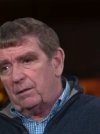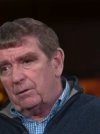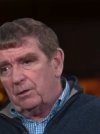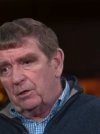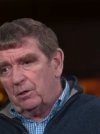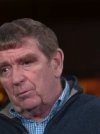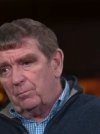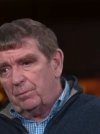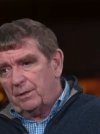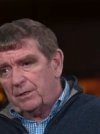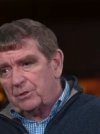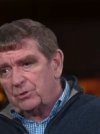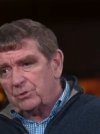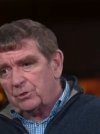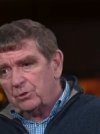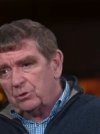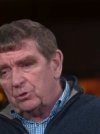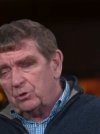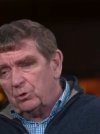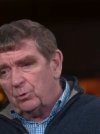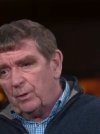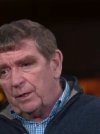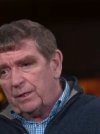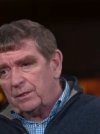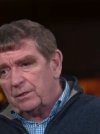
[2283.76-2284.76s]
you know, based in
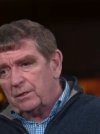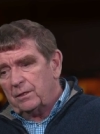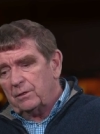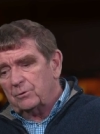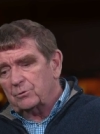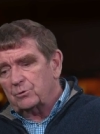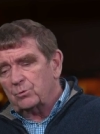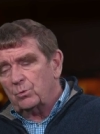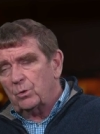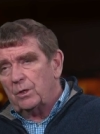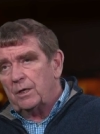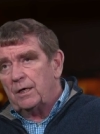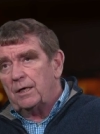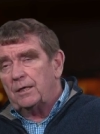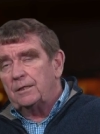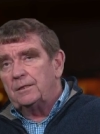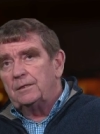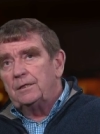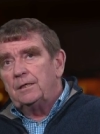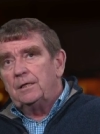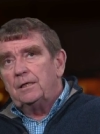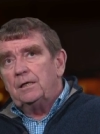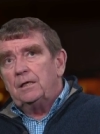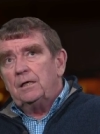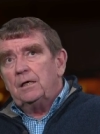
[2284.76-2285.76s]
Kuwait and elsewhere.
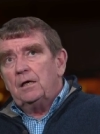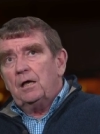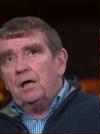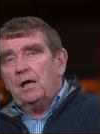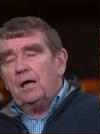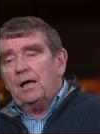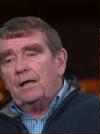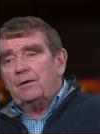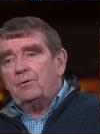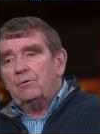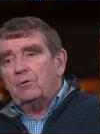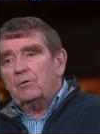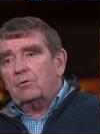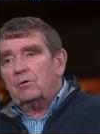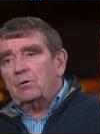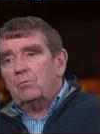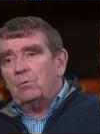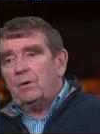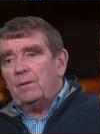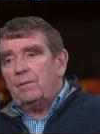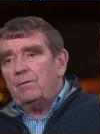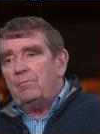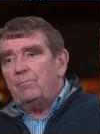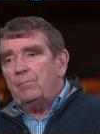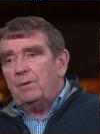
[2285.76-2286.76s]
And the,
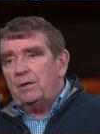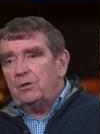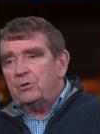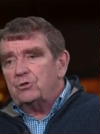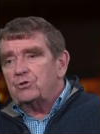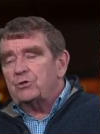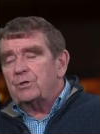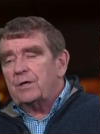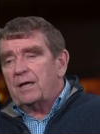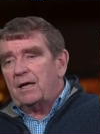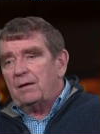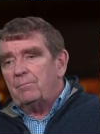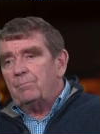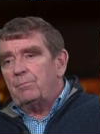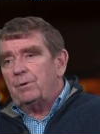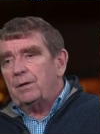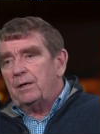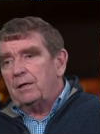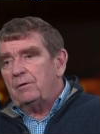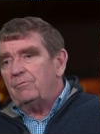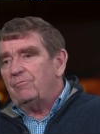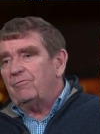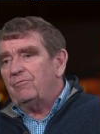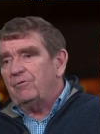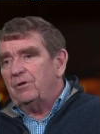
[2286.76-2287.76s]
when the military
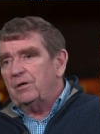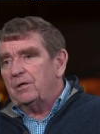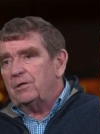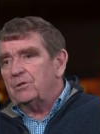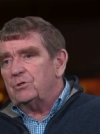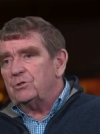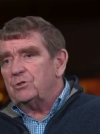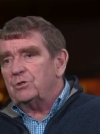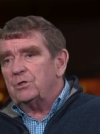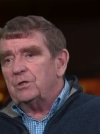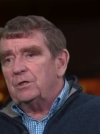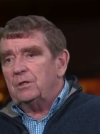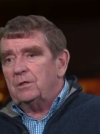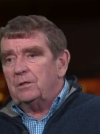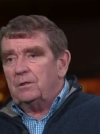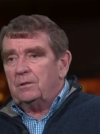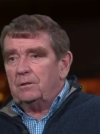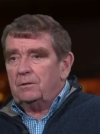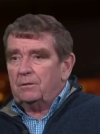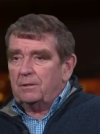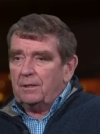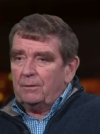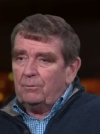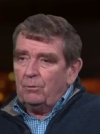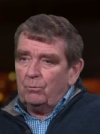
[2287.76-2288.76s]
campaign finished,
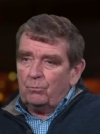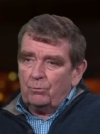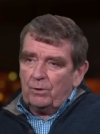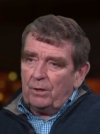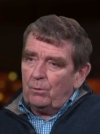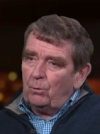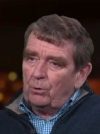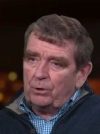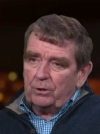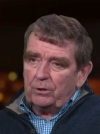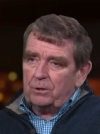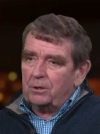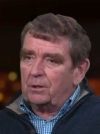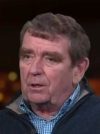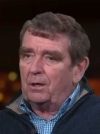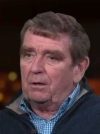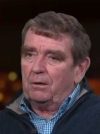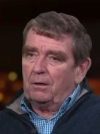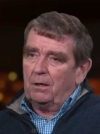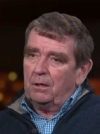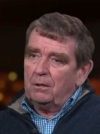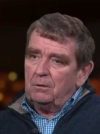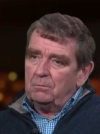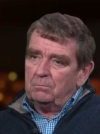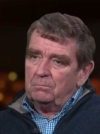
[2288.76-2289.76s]
they, they wanted to go
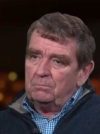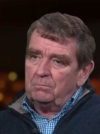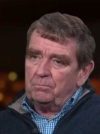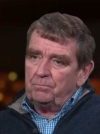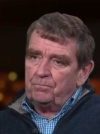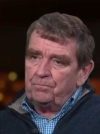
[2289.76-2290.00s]
home.